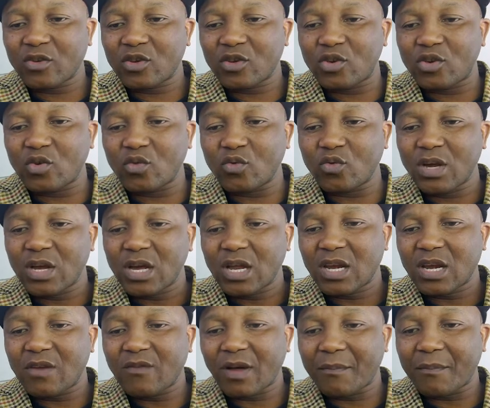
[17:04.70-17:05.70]
Q.
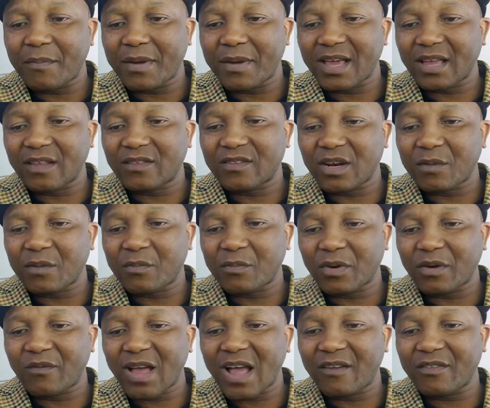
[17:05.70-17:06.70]
Divided by
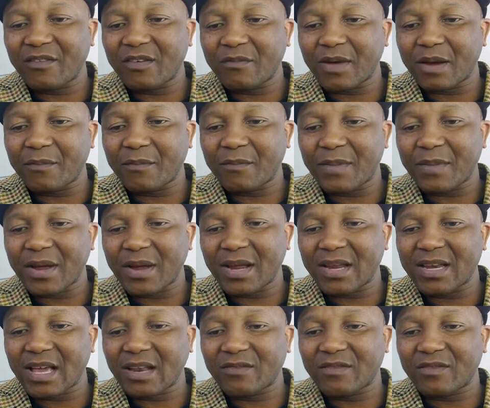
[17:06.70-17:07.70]
-3.5 divided by
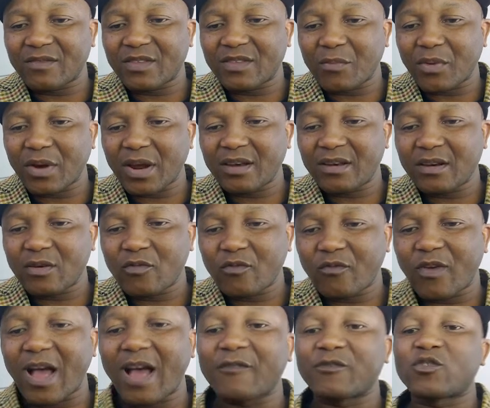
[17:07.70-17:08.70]

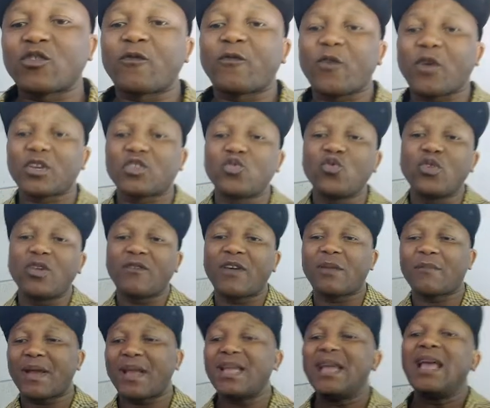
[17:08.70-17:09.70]
-3.5. So 42
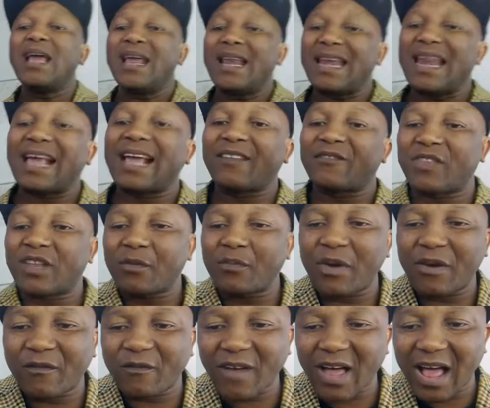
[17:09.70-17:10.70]
divided by
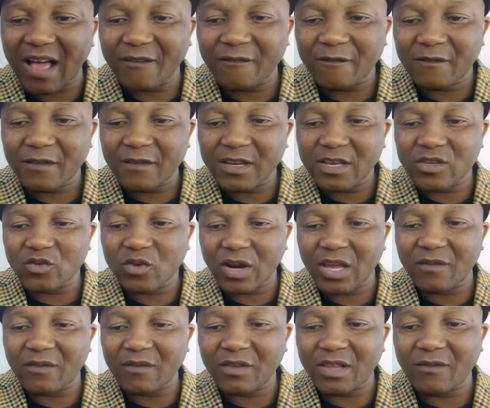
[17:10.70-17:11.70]
-3.5 is
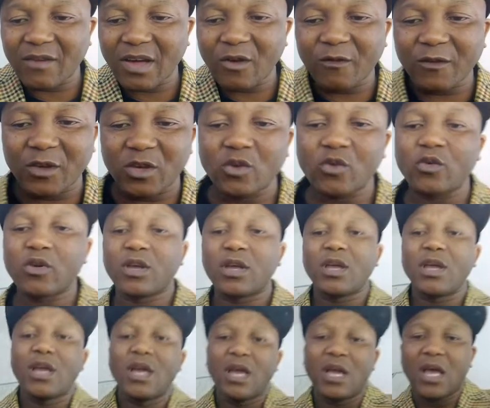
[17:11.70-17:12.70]
going to give us the value of Q.
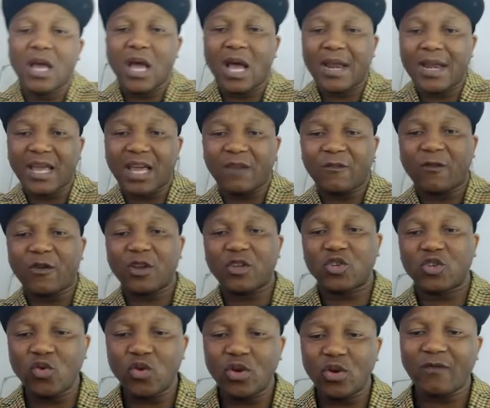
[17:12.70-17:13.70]

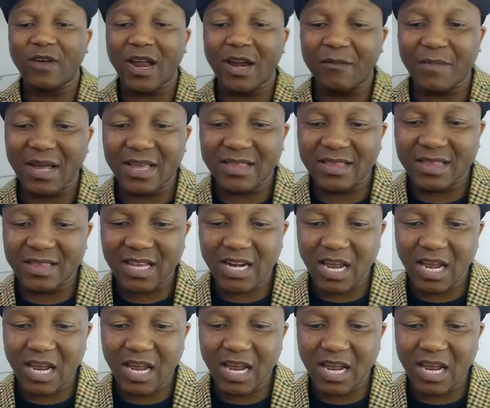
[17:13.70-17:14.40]
-42 divided by